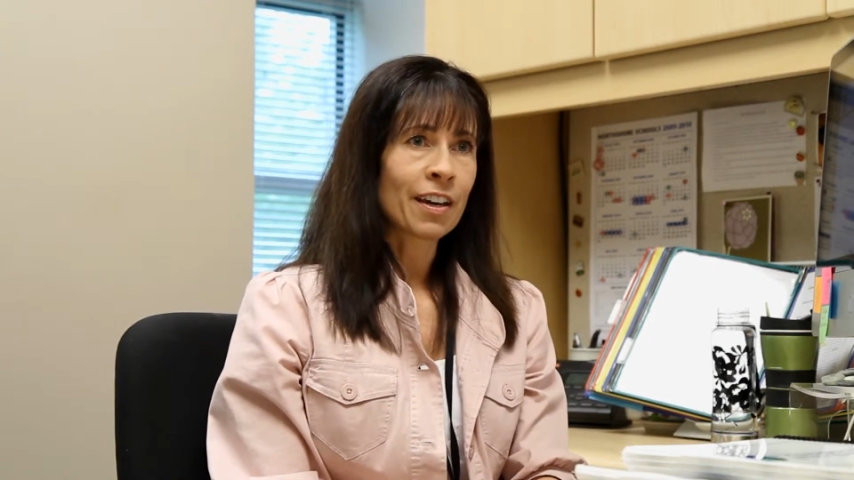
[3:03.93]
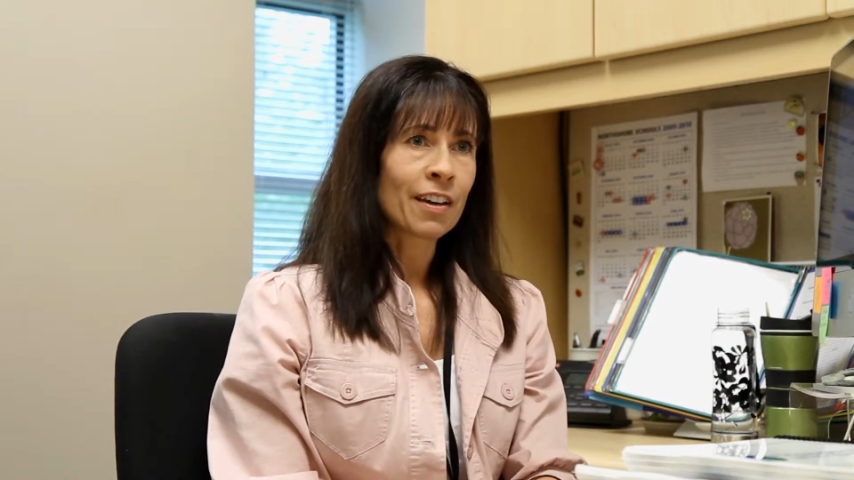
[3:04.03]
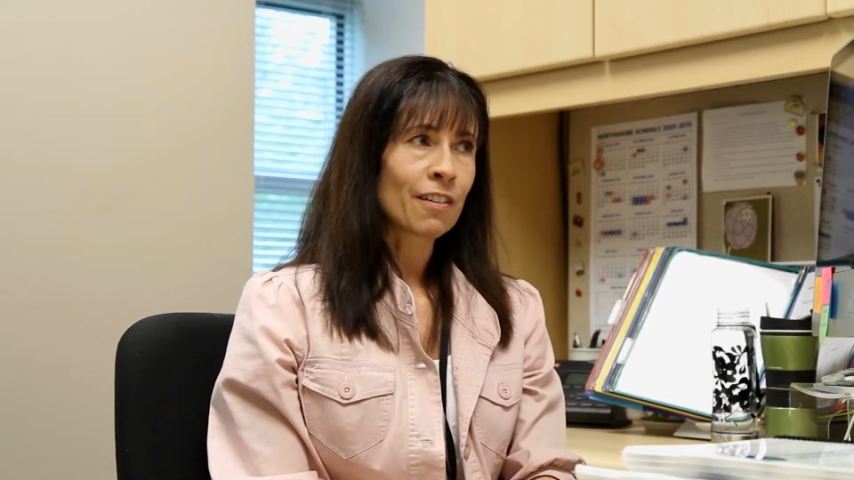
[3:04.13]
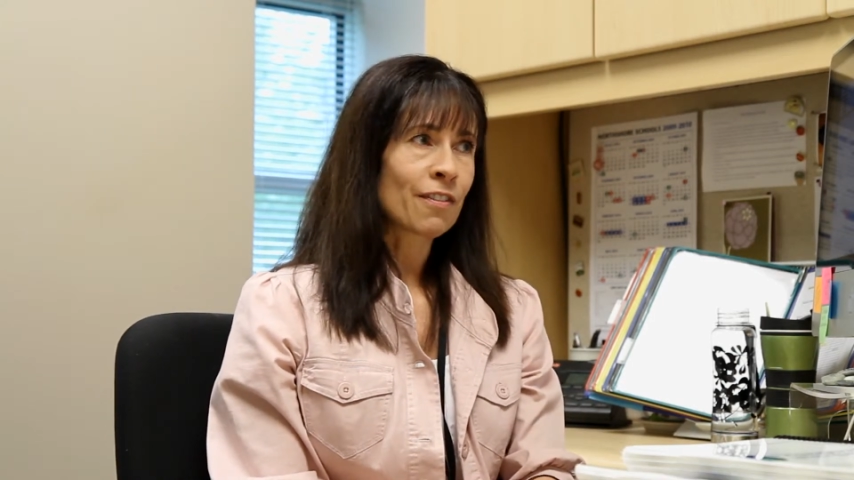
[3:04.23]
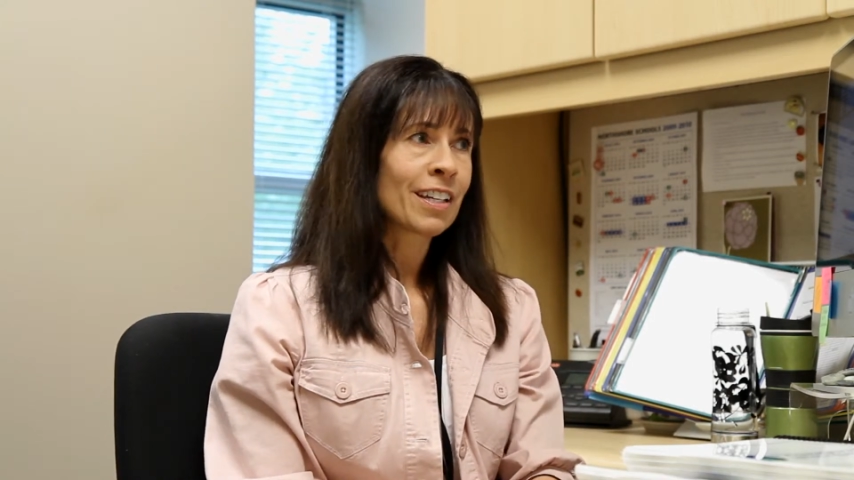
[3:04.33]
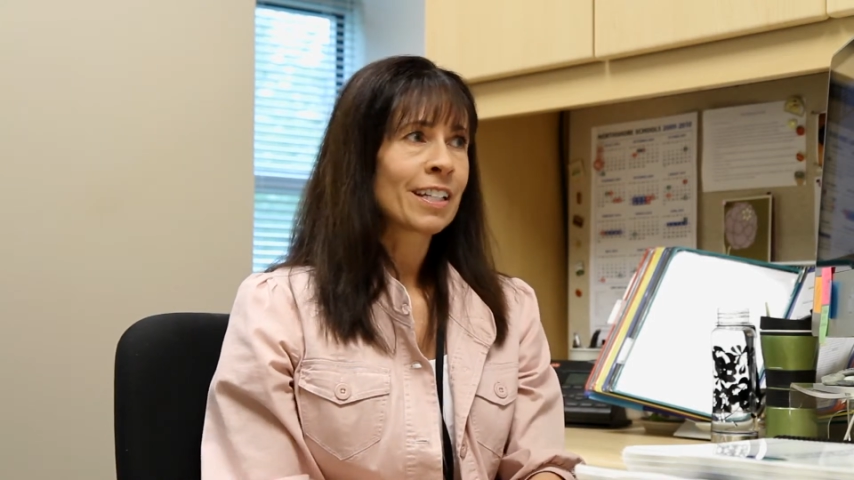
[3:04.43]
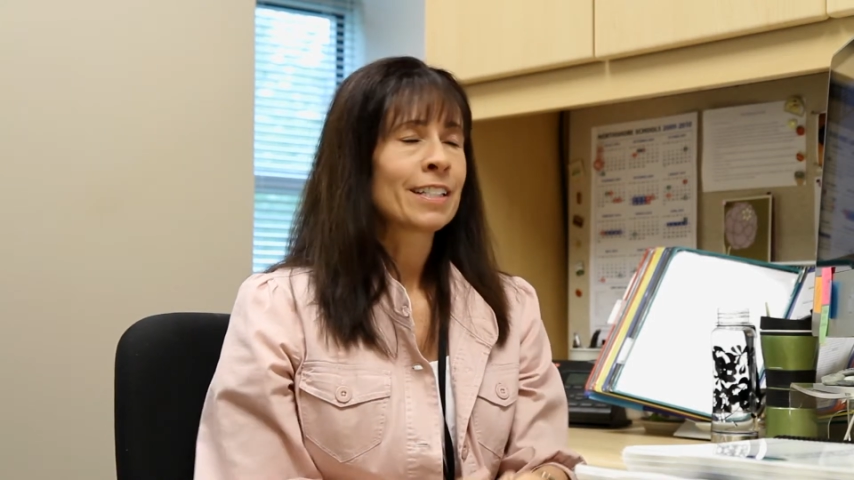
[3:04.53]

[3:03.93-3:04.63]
of